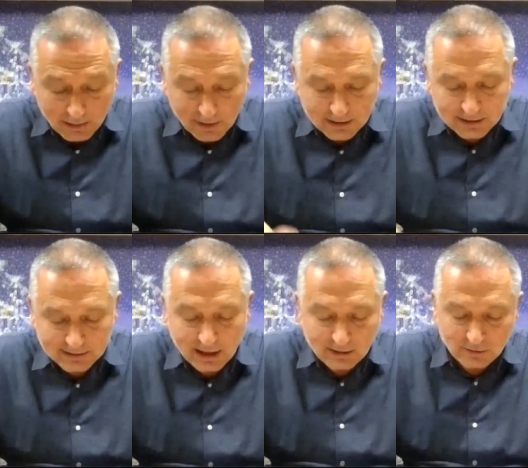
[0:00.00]
I may
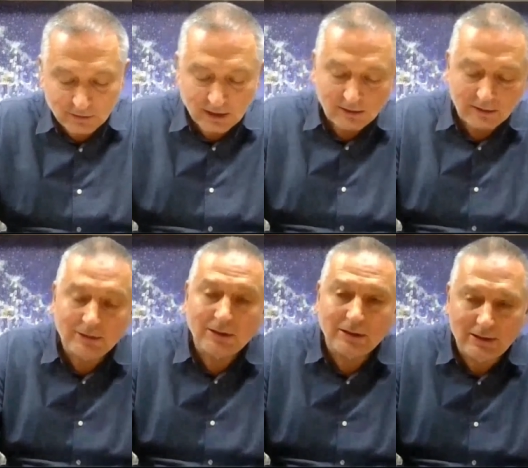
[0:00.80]
decide to tell
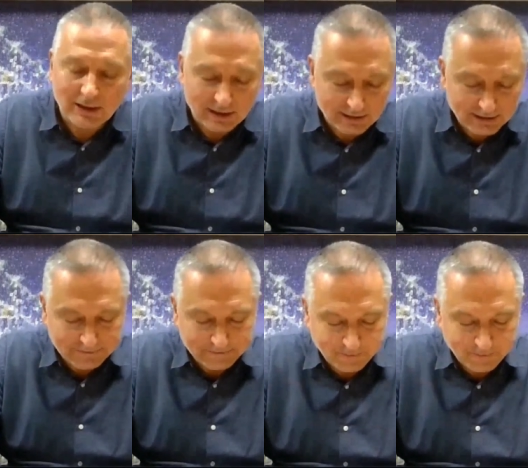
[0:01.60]
it at the end.